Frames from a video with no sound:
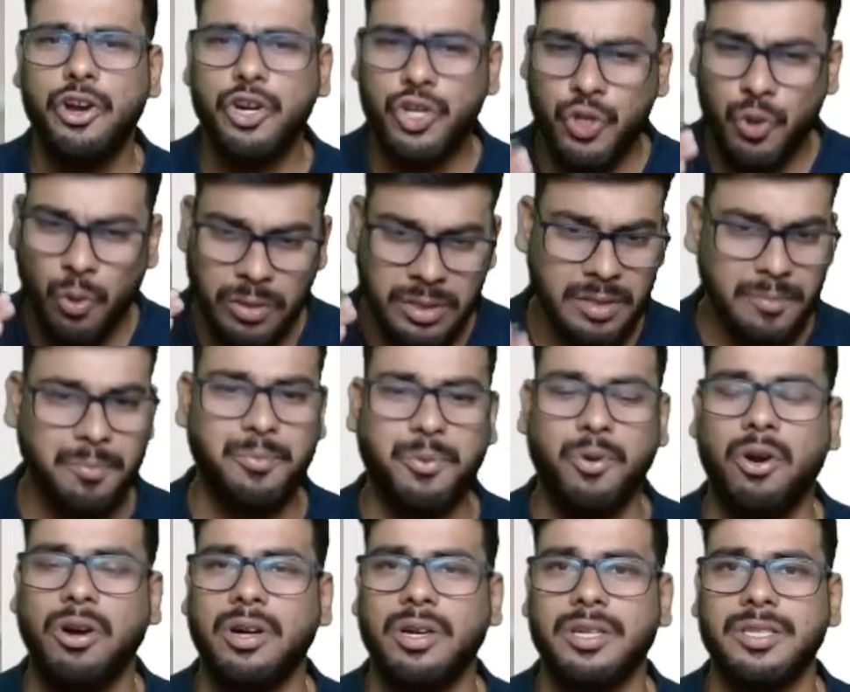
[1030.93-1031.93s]
Show some
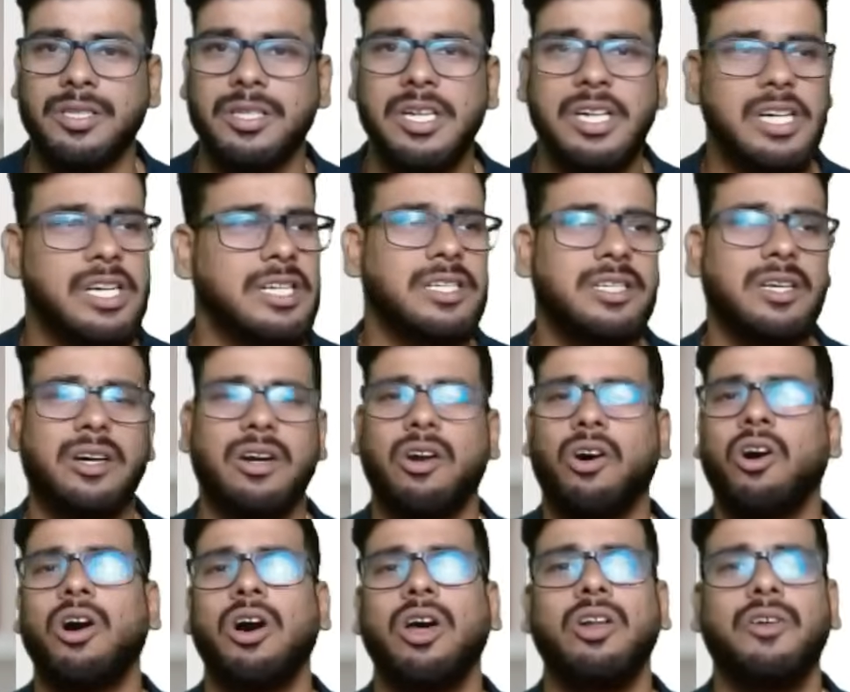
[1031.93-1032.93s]
progress. Sir,
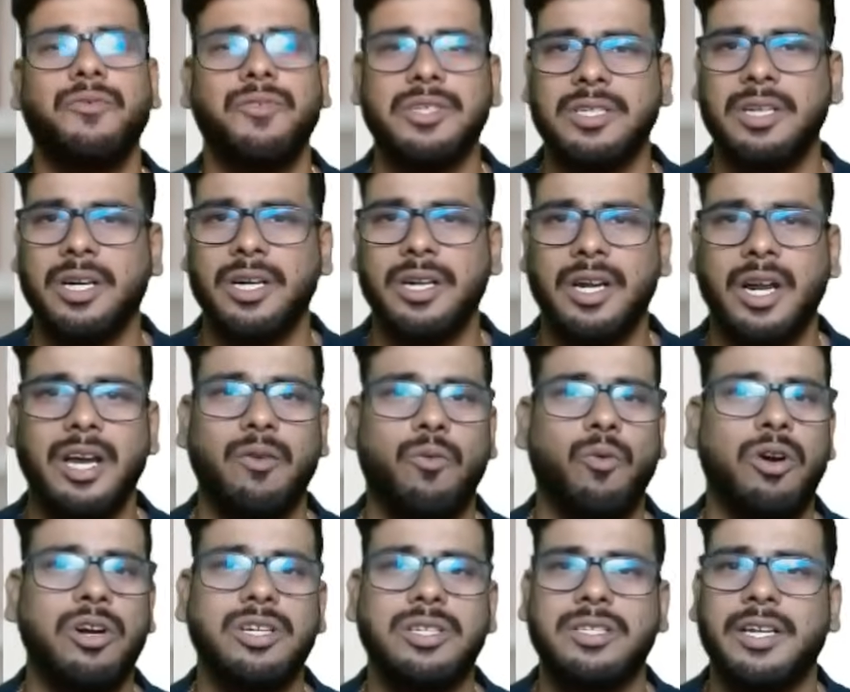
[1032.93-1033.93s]
all of a sudden I
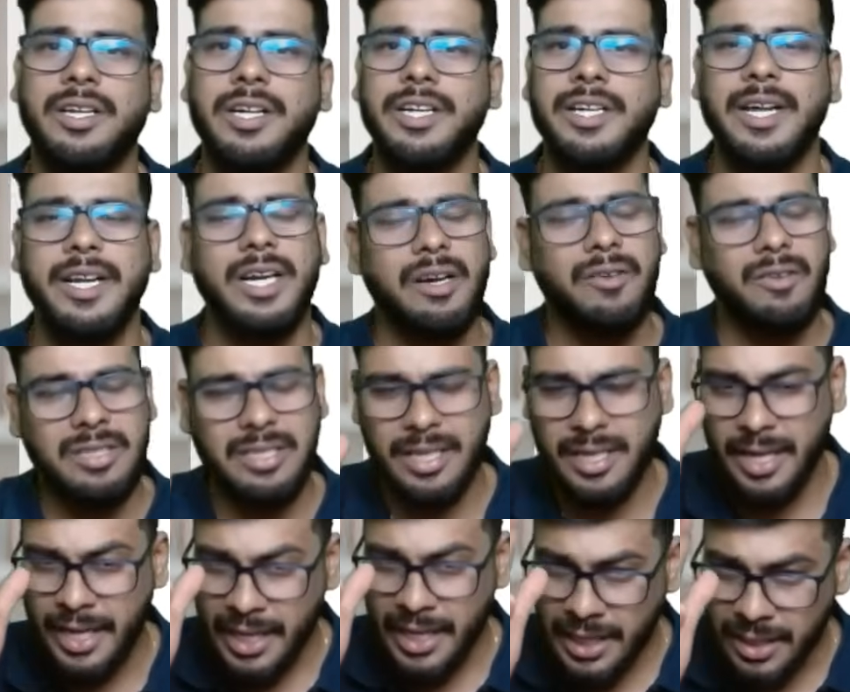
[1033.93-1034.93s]
want to study 10 hours a
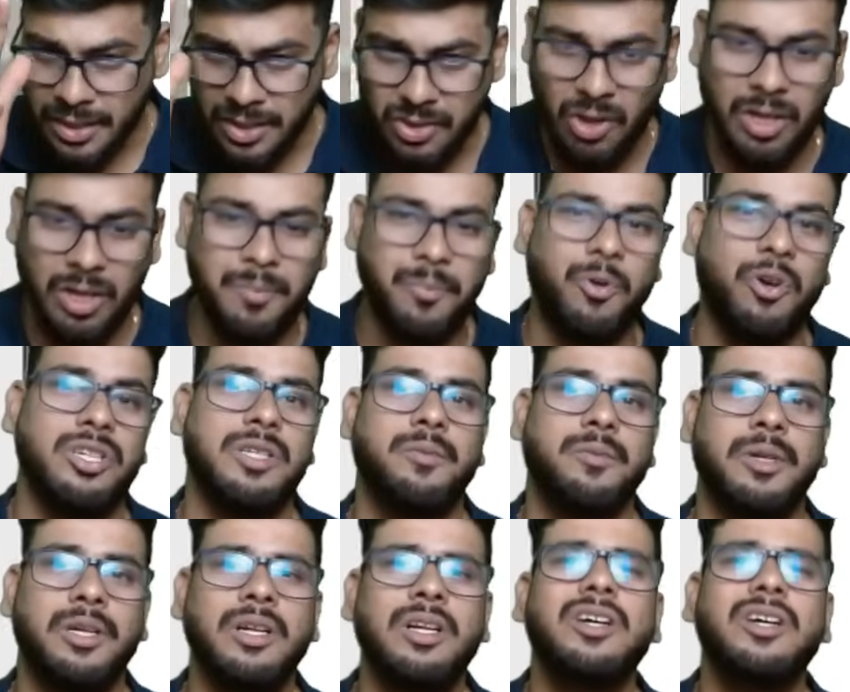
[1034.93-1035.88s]
day. It is not possible.